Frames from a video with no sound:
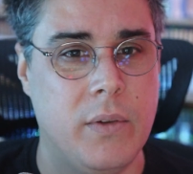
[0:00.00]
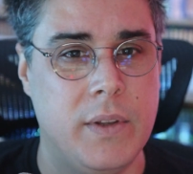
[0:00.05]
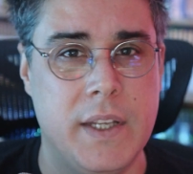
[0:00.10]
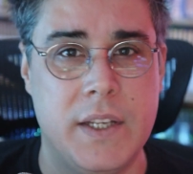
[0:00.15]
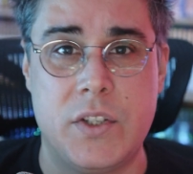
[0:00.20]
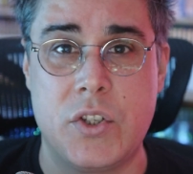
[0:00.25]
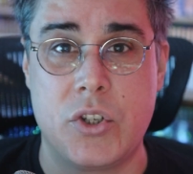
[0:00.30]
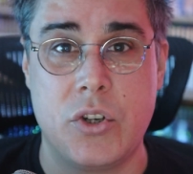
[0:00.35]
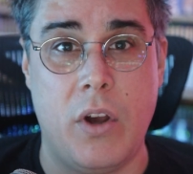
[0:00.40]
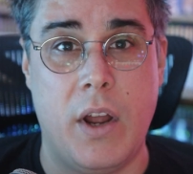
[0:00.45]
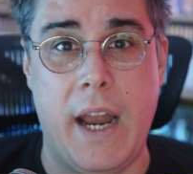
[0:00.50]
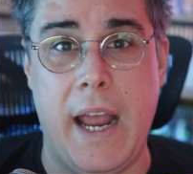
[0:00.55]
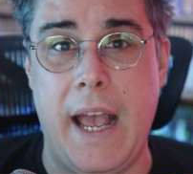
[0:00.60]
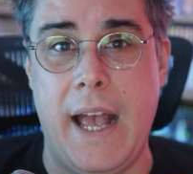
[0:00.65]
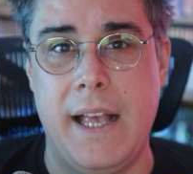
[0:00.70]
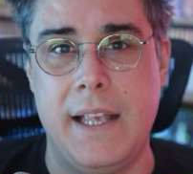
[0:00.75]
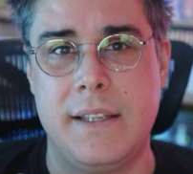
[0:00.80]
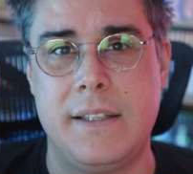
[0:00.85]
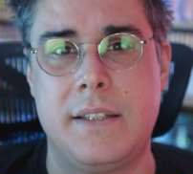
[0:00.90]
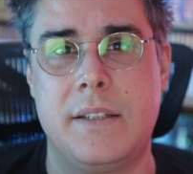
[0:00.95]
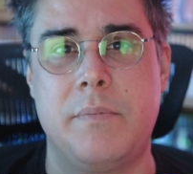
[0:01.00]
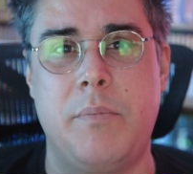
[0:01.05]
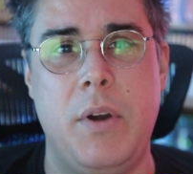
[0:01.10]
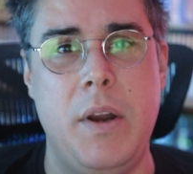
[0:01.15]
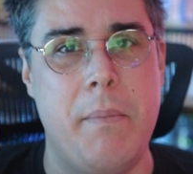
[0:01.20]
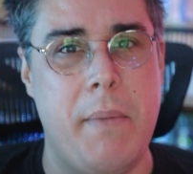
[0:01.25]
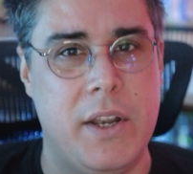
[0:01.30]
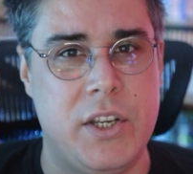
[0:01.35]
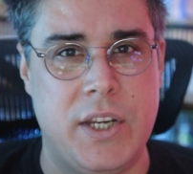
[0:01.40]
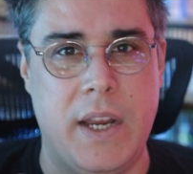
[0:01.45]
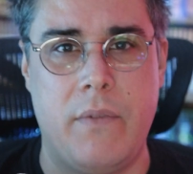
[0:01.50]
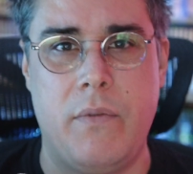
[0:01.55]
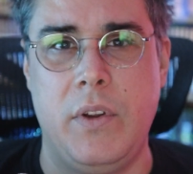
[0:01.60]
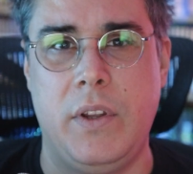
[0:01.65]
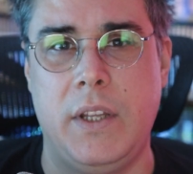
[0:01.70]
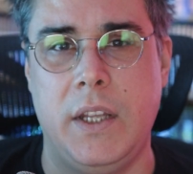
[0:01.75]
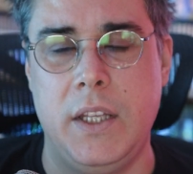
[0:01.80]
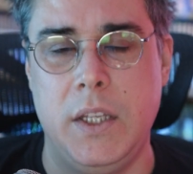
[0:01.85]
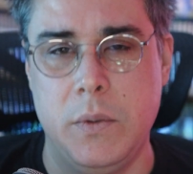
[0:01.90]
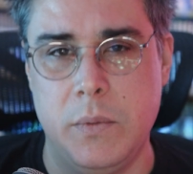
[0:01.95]
This shot has pretty much
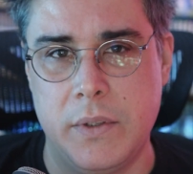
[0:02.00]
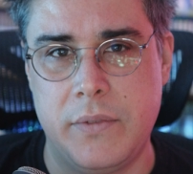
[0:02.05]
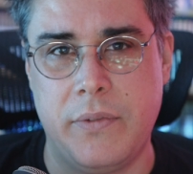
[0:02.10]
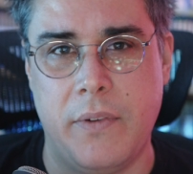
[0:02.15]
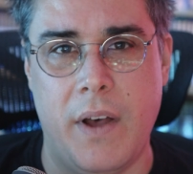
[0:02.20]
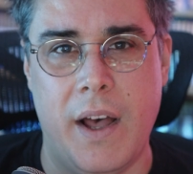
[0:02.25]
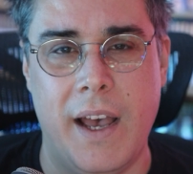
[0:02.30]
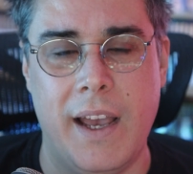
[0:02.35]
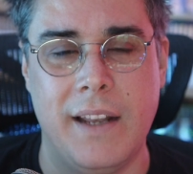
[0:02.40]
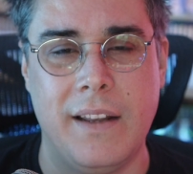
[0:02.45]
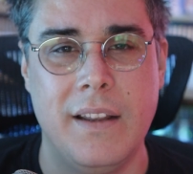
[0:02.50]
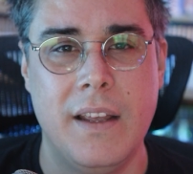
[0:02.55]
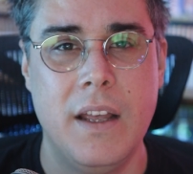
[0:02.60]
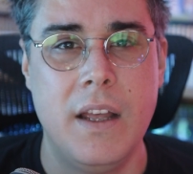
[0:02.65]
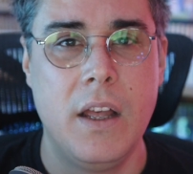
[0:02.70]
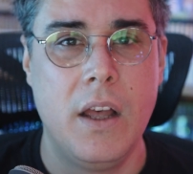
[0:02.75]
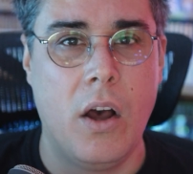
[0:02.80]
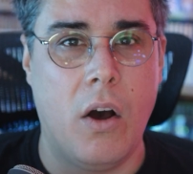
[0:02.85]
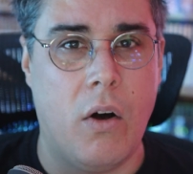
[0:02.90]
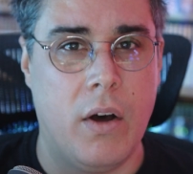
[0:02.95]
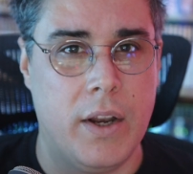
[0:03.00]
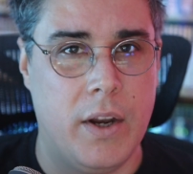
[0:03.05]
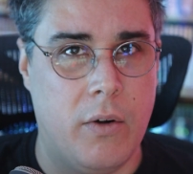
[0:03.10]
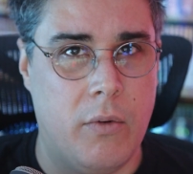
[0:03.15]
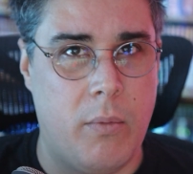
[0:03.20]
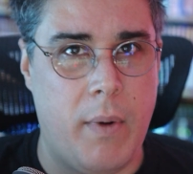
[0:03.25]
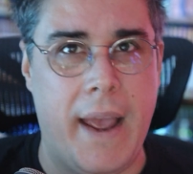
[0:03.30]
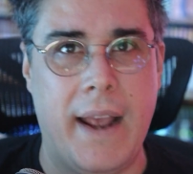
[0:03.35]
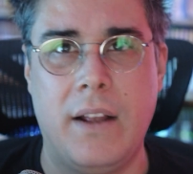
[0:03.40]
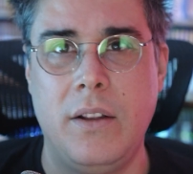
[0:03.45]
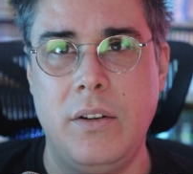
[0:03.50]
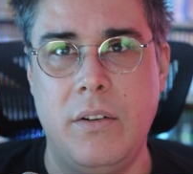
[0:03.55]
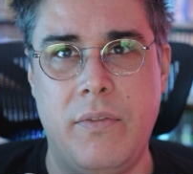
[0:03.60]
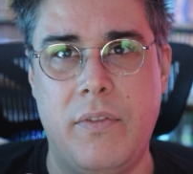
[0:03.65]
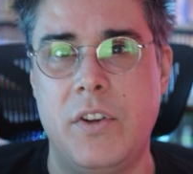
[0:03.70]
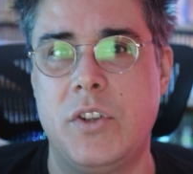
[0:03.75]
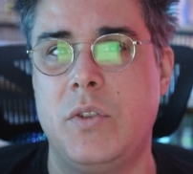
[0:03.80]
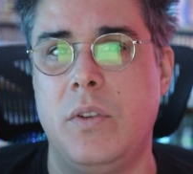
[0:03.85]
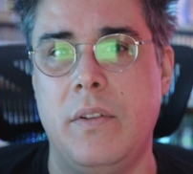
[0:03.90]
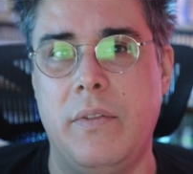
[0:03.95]
everything you would find on a regular
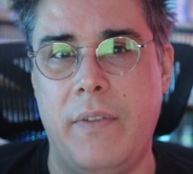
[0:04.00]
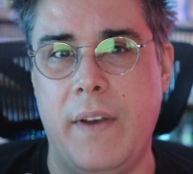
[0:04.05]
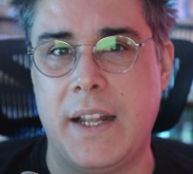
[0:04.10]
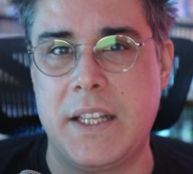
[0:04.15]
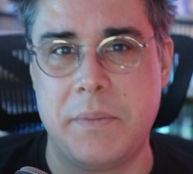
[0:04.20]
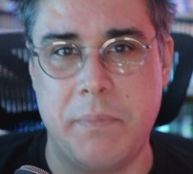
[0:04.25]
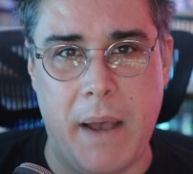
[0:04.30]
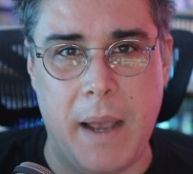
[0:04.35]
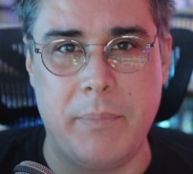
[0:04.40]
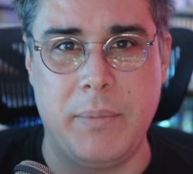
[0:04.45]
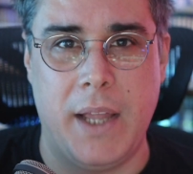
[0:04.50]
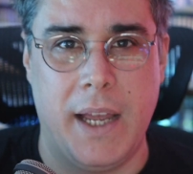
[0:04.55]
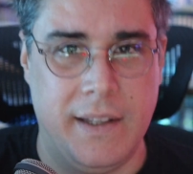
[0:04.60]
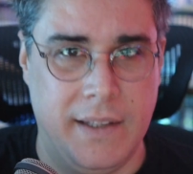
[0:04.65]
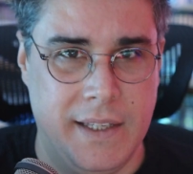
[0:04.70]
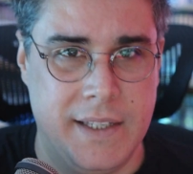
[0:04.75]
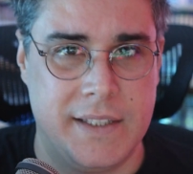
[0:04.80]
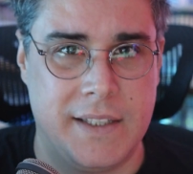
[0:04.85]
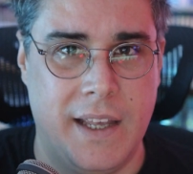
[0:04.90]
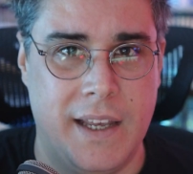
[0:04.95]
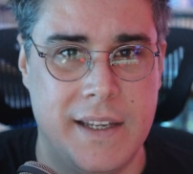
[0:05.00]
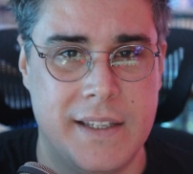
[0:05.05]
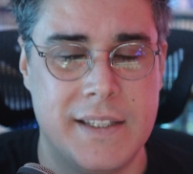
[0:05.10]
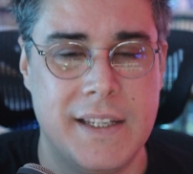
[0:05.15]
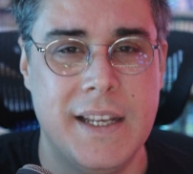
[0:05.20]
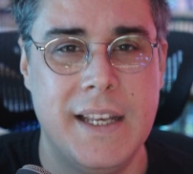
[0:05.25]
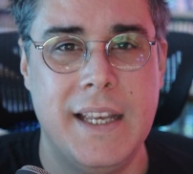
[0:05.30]
visual effects pipeline these days.